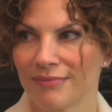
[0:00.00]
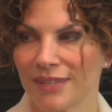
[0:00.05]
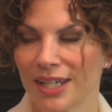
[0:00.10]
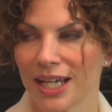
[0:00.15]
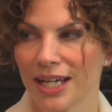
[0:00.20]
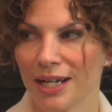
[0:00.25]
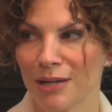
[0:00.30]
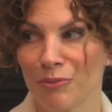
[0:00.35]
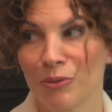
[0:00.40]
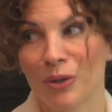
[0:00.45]

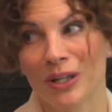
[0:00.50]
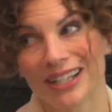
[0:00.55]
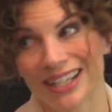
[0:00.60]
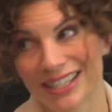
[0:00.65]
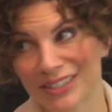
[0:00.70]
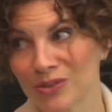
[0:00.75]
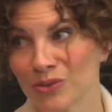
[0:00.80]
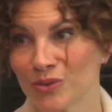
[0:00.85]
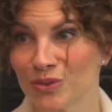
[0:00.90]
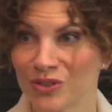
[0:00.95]
Yeah, well,
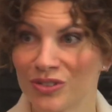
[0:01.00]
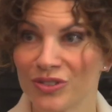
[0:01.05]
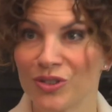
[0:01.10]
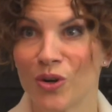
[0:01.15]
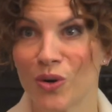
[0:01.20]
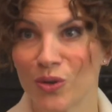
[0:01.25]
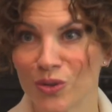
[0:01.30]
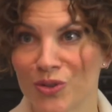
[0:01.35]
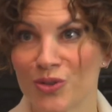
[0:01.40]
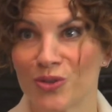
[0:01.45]
I don't
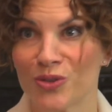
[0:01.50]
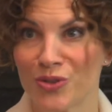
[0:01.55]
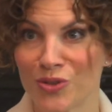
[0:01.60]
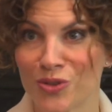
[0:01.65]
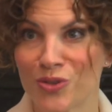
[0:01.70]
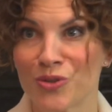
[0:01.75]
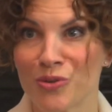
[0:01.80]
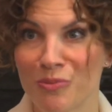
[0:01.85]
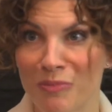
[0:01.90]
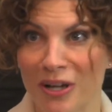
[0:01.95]
go
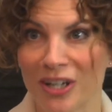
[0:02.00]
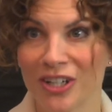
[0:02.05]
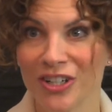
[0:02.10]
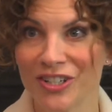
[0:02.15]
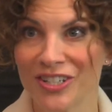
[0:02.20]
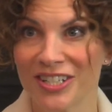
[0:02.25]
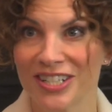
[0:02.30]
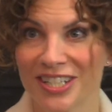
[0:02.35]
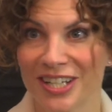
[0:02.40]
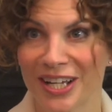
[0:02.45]
too much
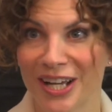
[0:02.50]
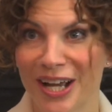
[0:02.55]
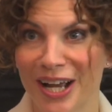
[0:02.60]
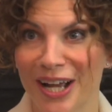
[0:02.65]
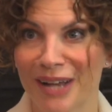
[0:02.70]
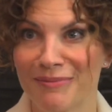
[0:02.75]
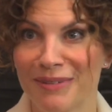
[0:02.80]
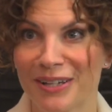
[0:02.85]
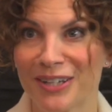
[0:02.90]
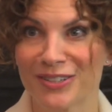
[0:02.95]

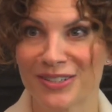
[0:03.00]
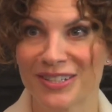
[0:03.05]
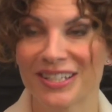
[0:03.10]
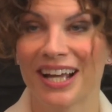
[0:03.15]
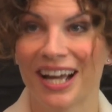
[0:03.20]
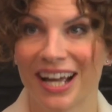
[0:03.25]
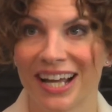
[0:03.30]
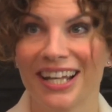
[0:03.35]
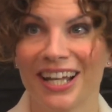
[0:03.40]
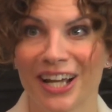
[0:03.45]
because
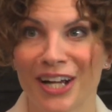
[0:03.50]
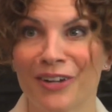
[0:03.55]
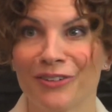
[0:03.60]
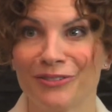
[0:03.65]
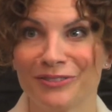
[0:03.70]
I lack